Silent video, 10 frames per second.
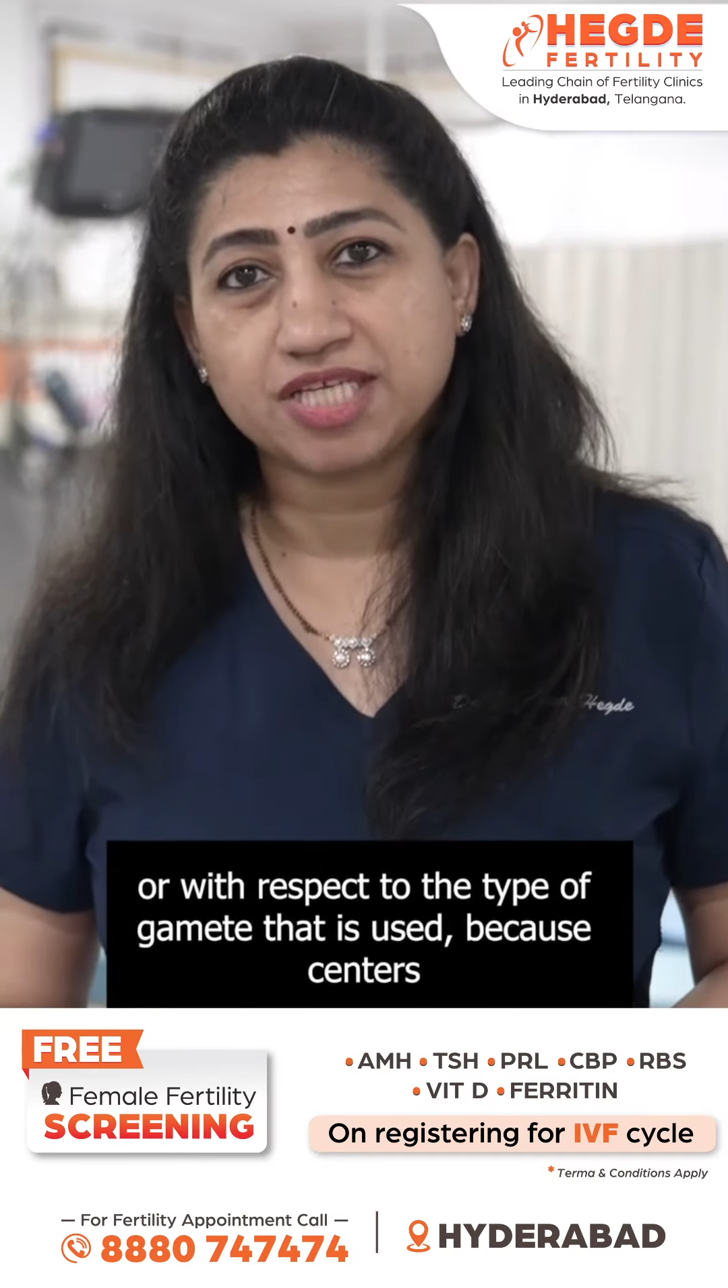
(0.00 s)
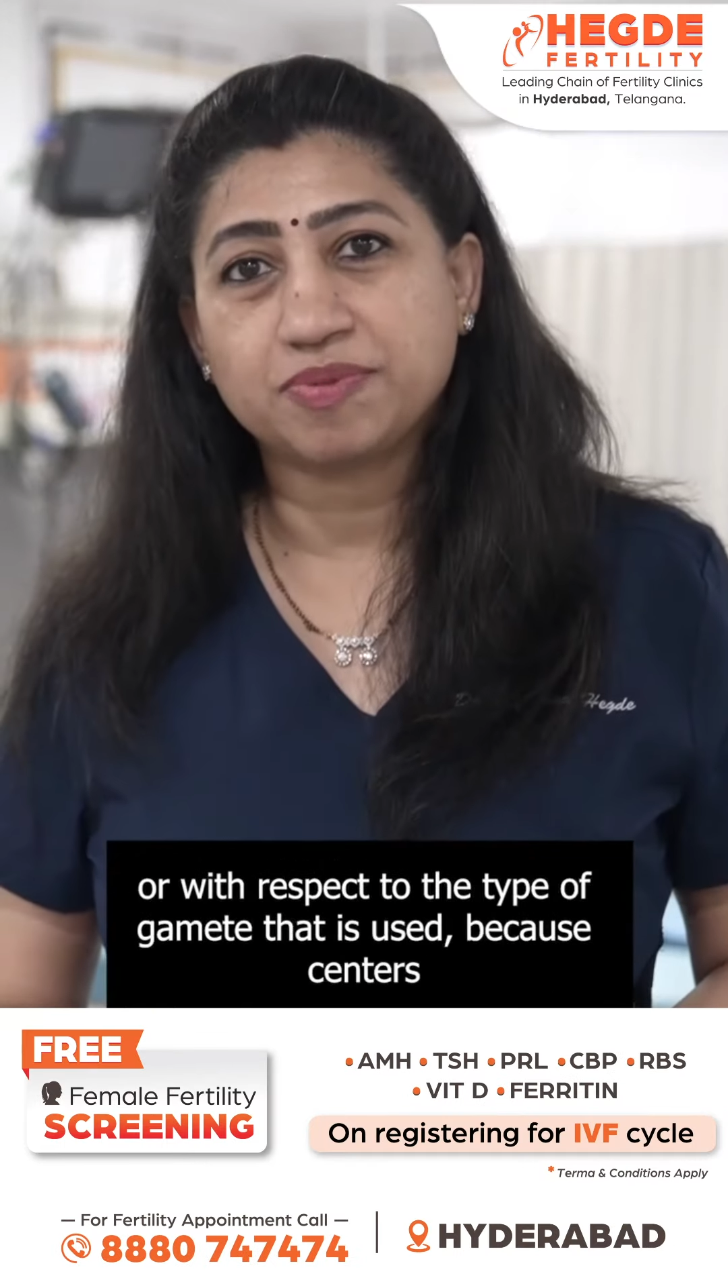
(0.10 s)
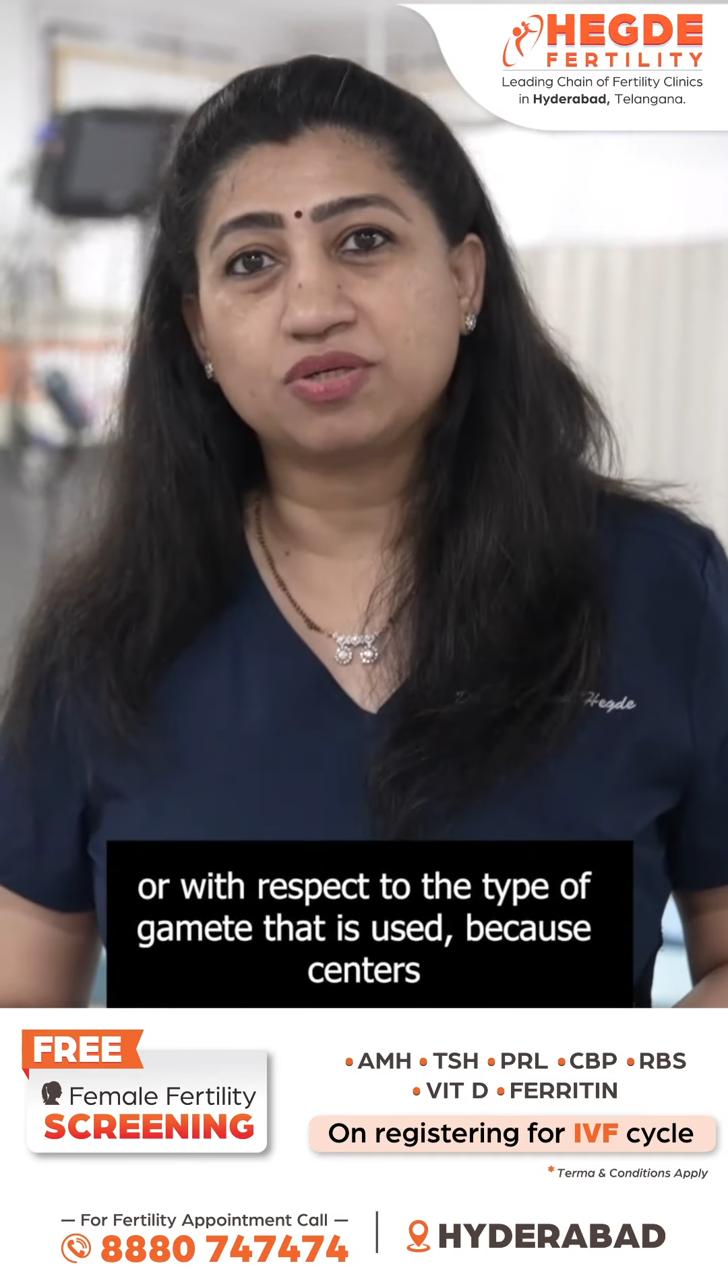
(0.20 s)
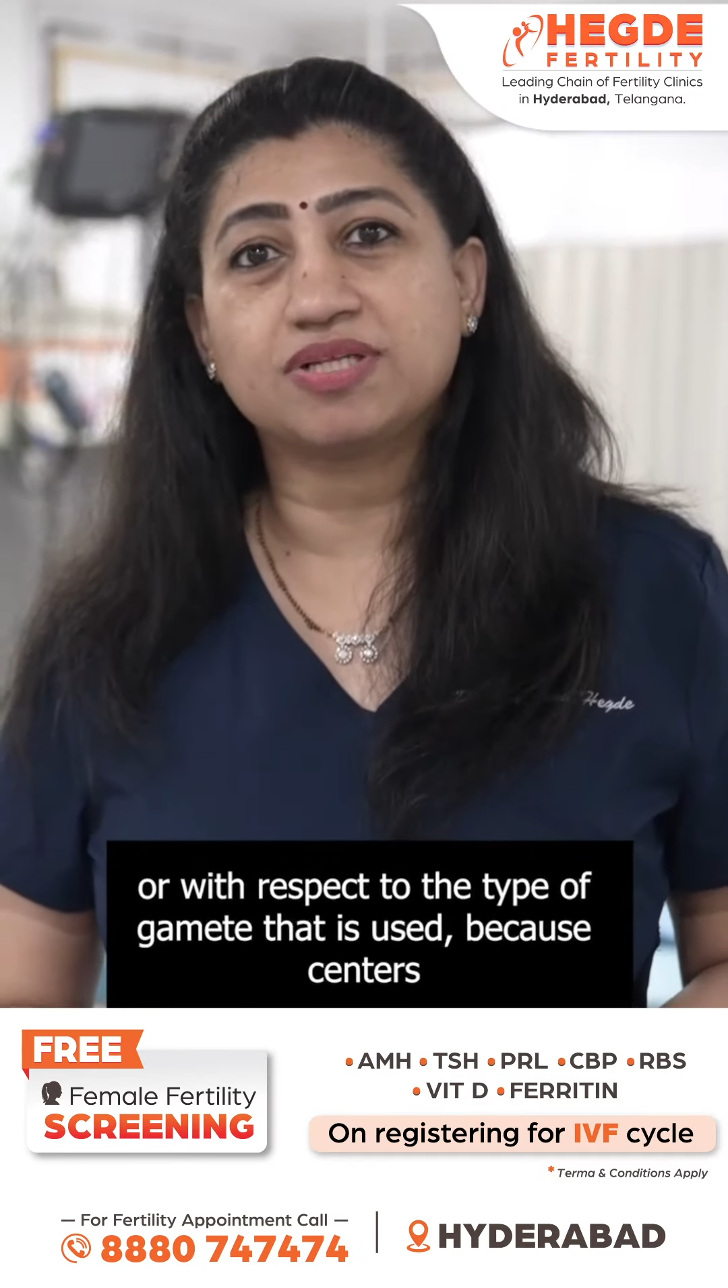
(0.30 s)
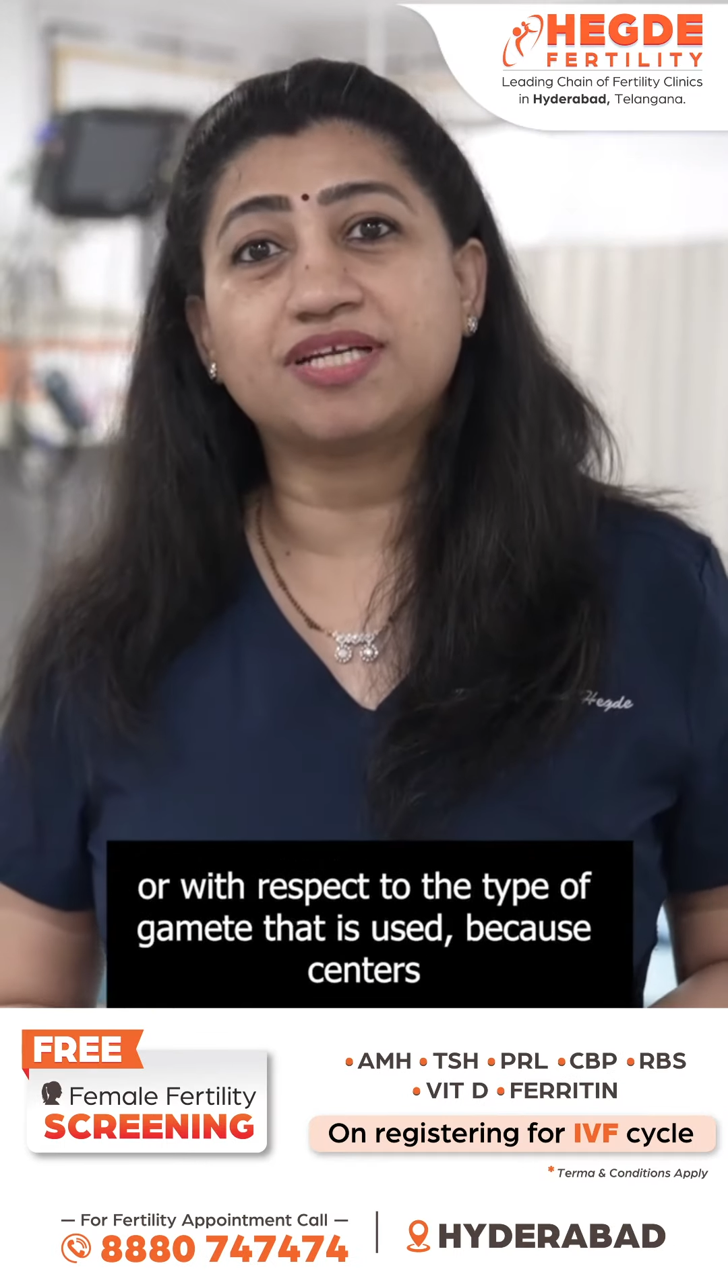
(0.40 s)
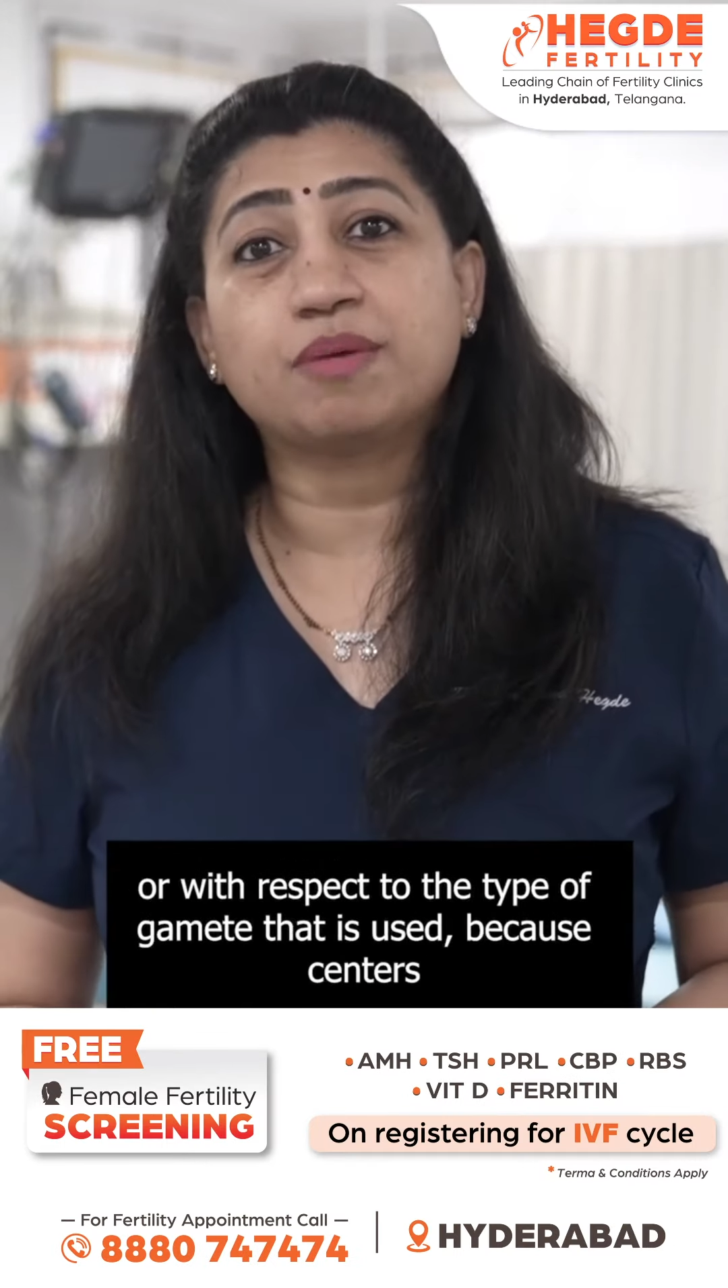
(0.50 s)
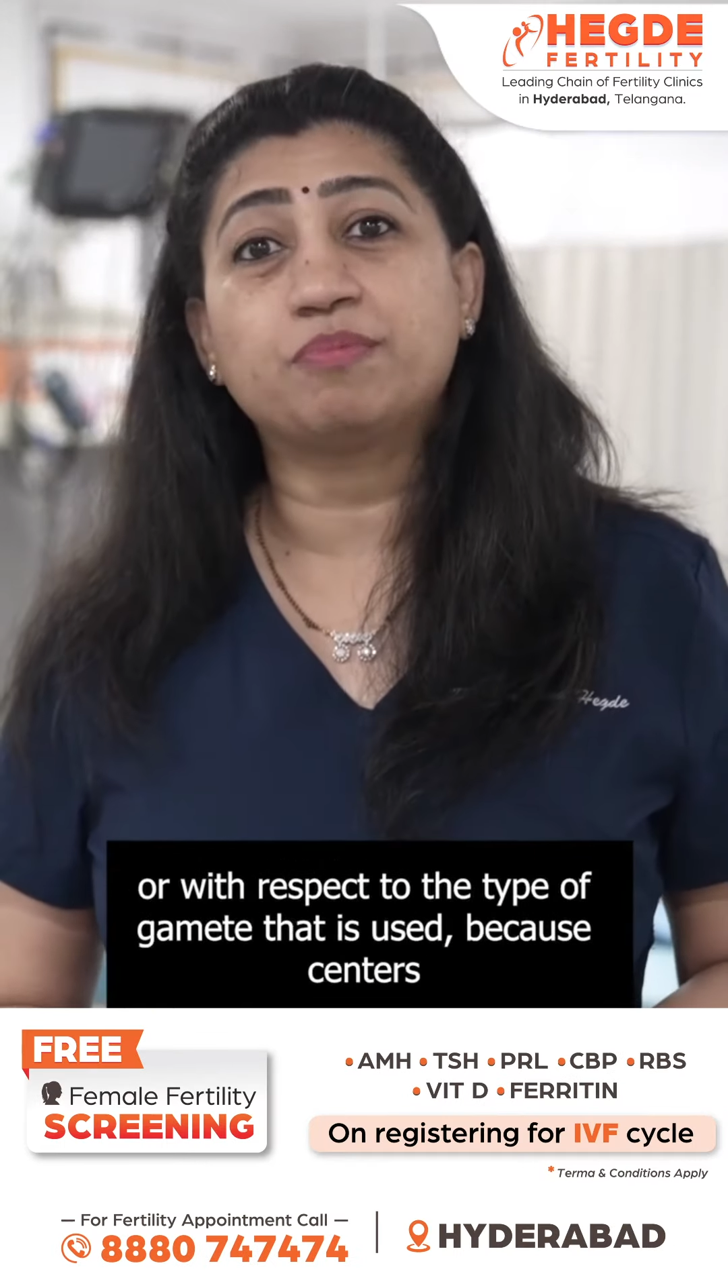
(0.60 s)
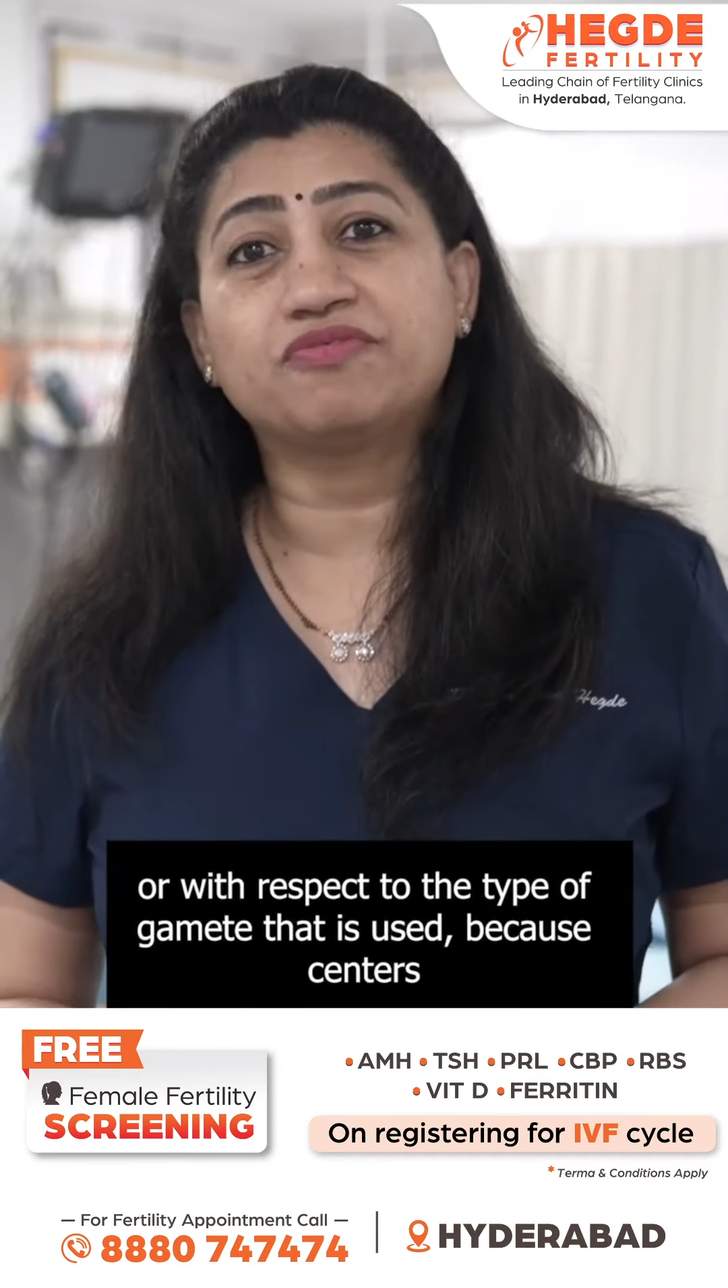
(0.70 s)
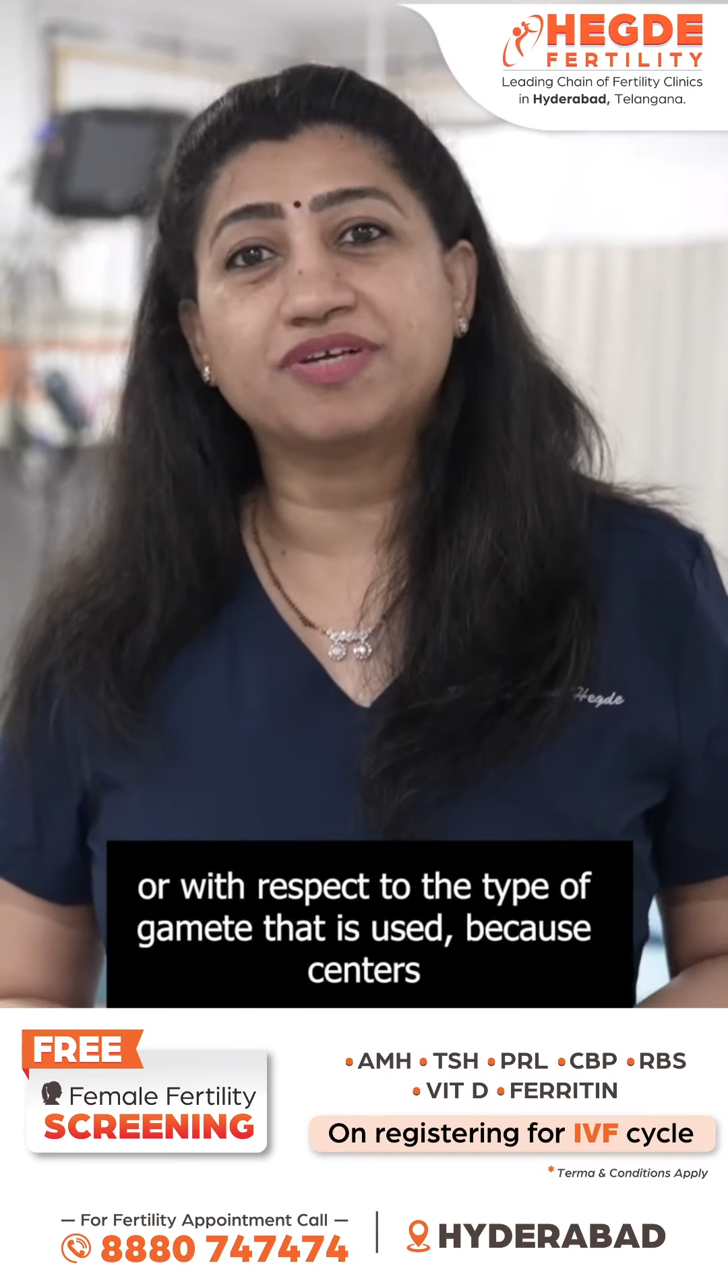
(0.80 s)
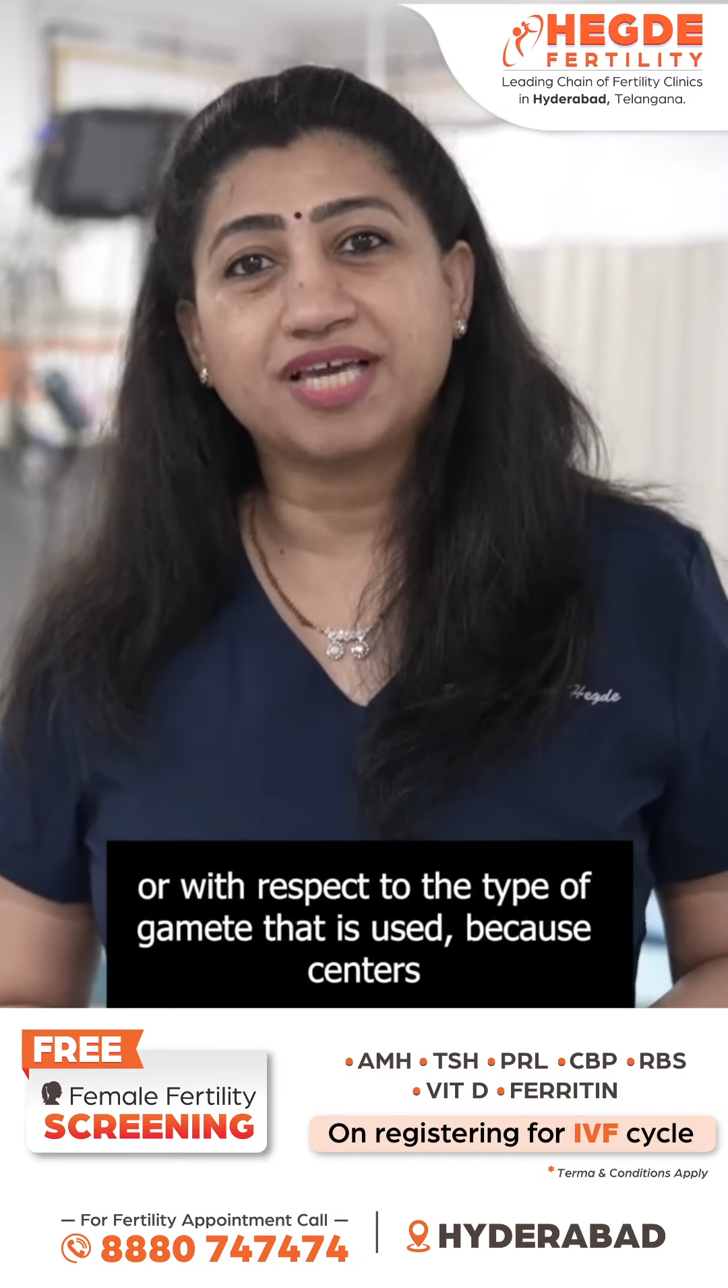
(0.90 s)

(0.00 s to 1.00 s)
respect to the type of